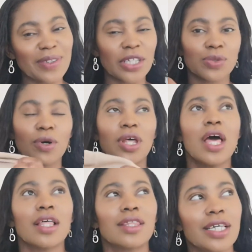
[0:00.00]
with this one.
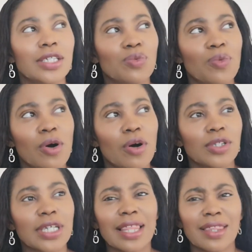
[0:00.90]
This
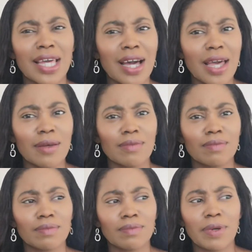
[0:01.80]
was, I think I
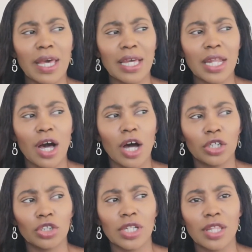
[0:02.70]
paid
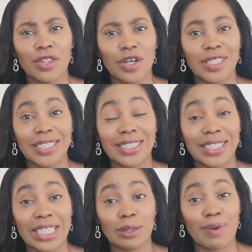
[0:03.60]

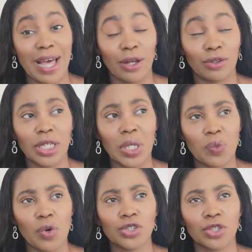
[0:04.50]
£136. It
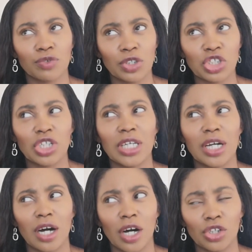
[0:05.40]
was originally
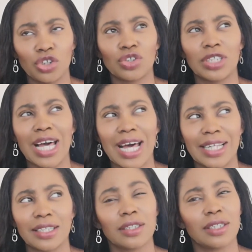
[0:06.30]

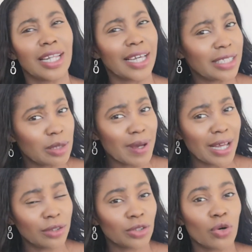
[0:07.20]

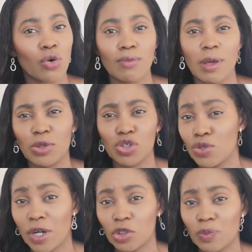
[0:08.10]
£190 or maybe
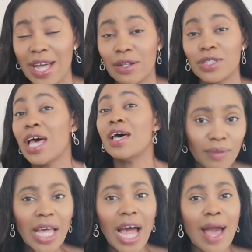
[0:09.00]
£200.
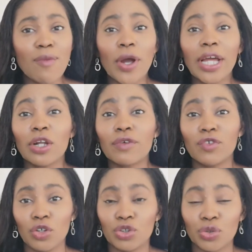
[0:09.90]
I am wearing a lot of
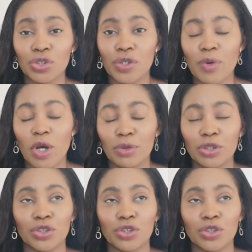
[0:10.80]
neutrals at the moment,